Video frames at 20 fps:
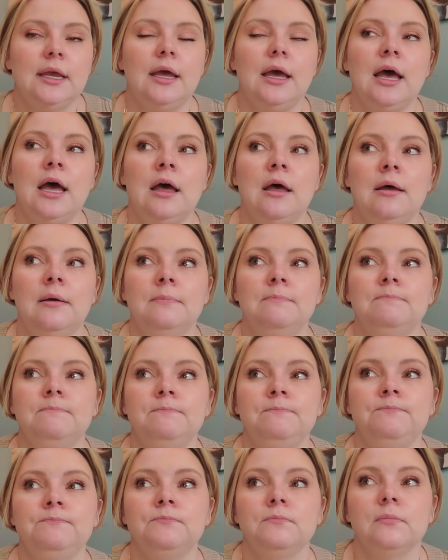
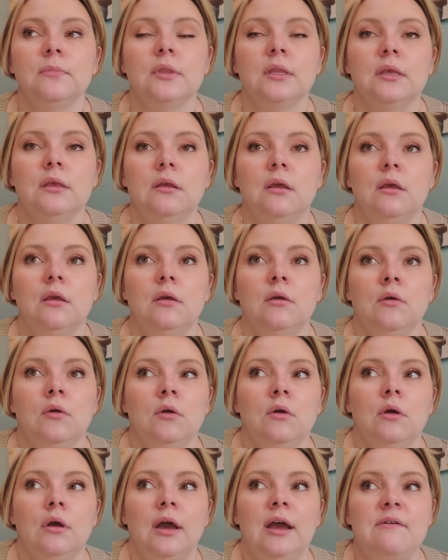
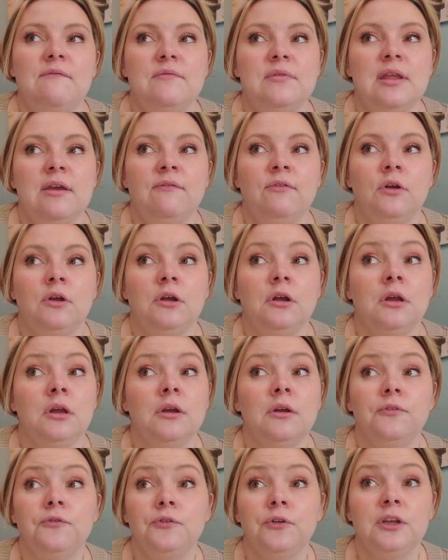I've never
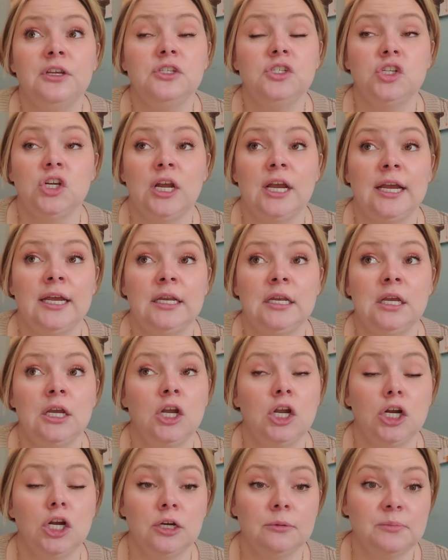freeze dried
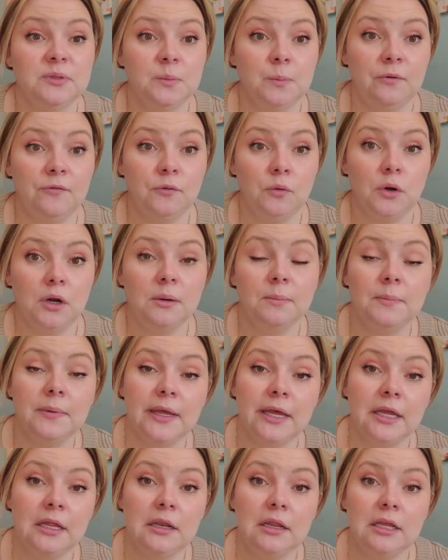herbs before,
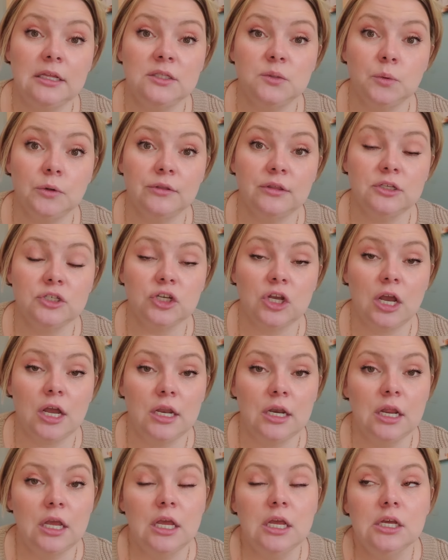but it's worth a
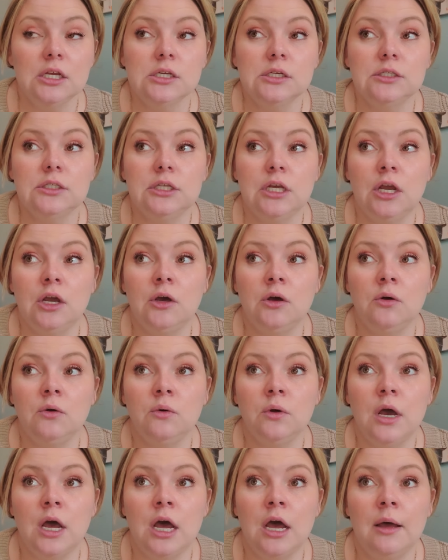shot. So,
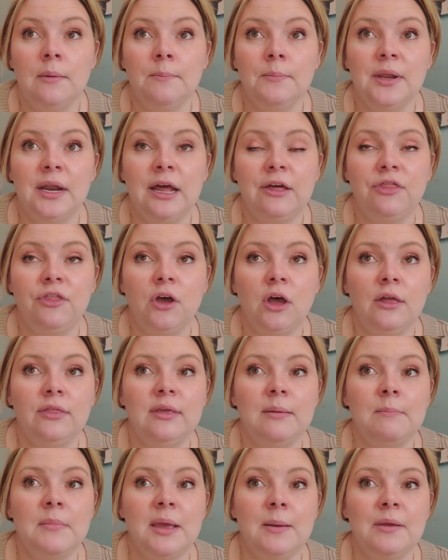but I thought
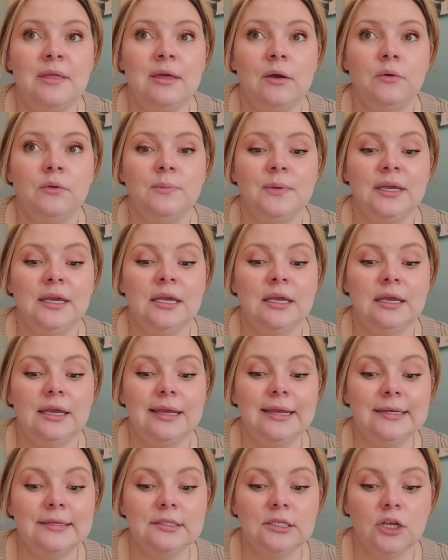that maybe that would be
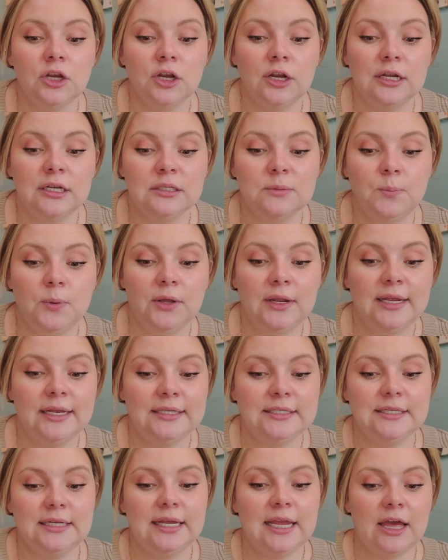easier, is putting
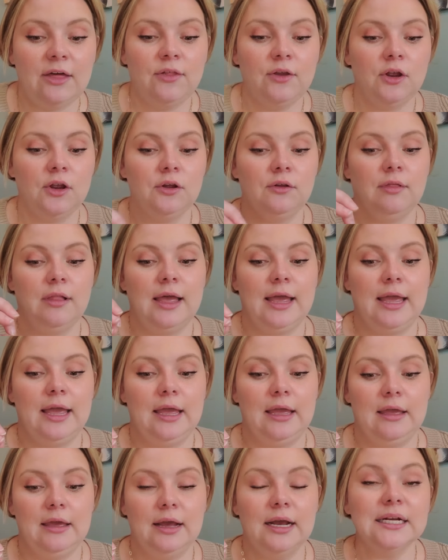together
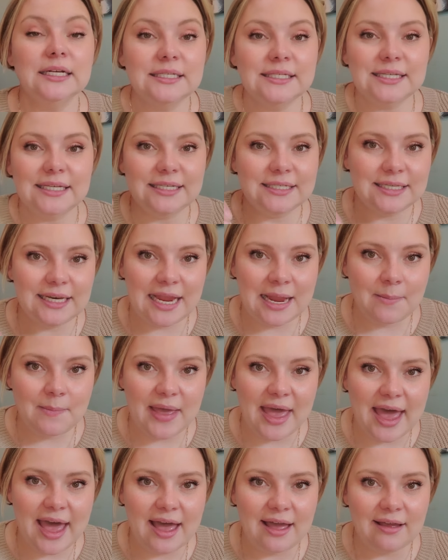like a seasoning
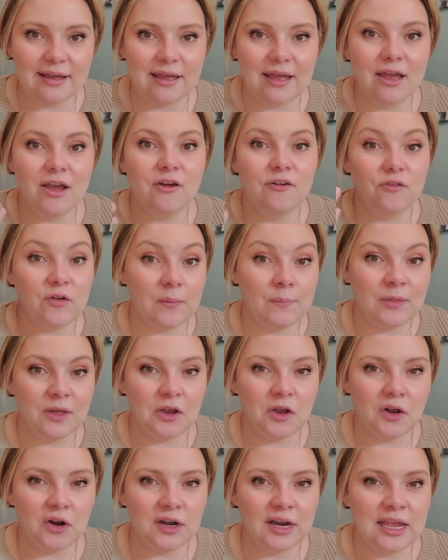pack from the
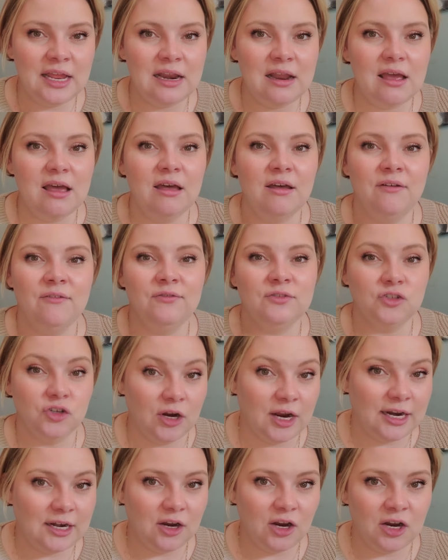garden of
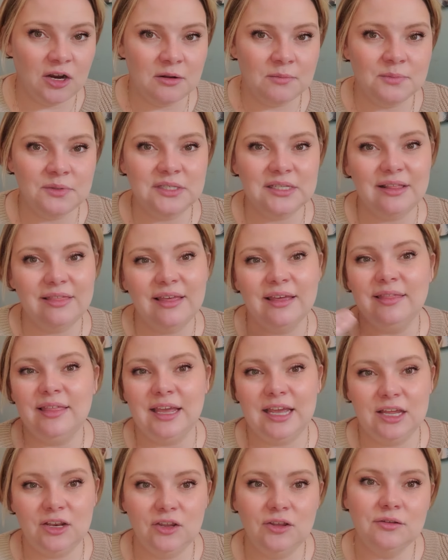dried herbs that they
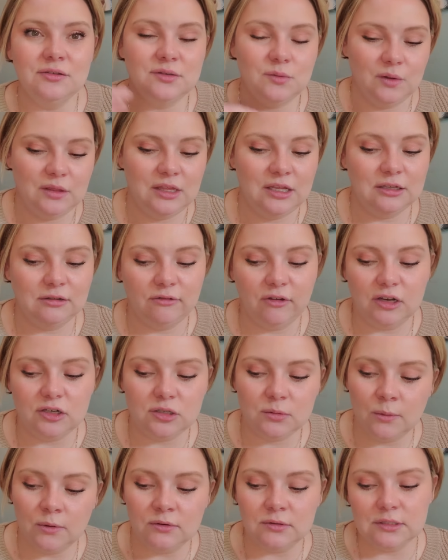can use with these
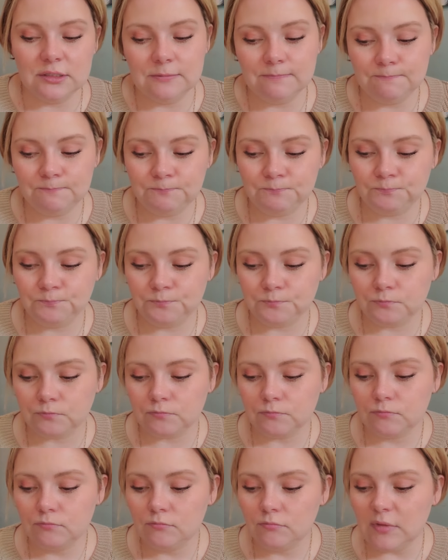vegetables.
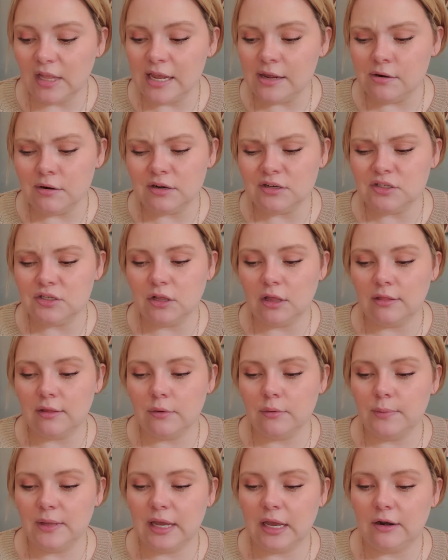And I just thought that
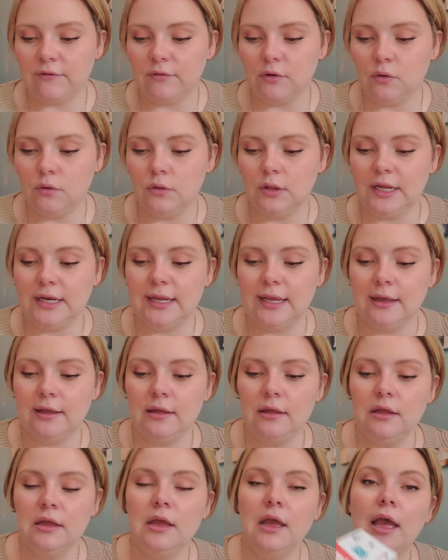would be kind of a cool idea.
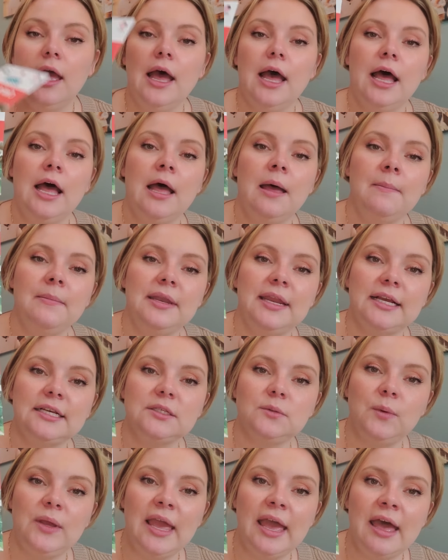Next
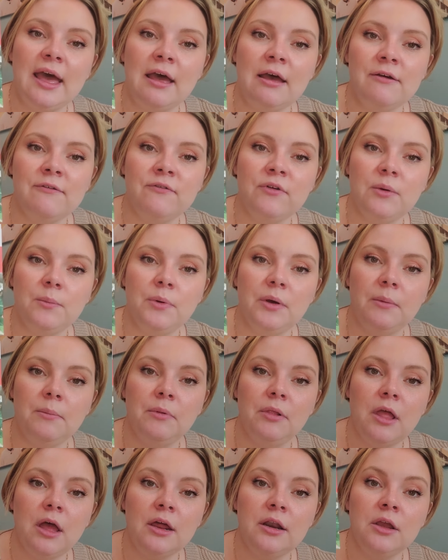we have
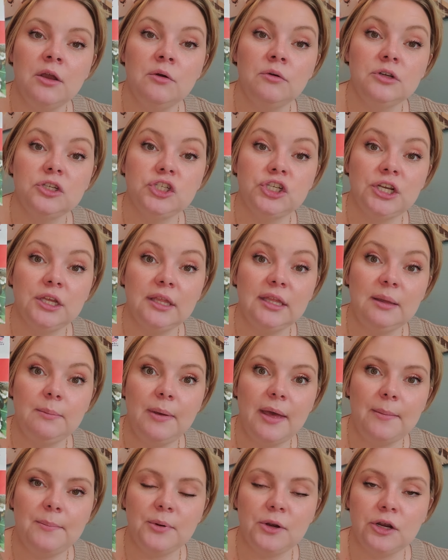poblano chili
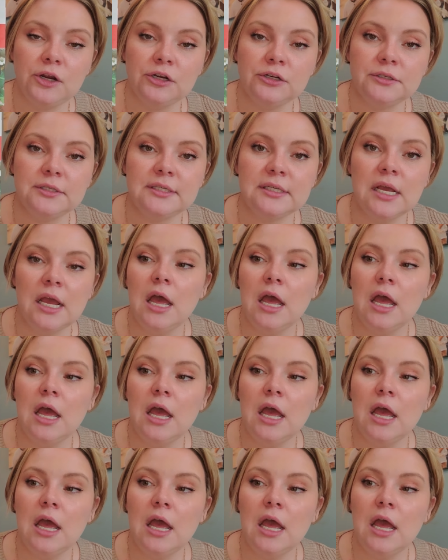peppers.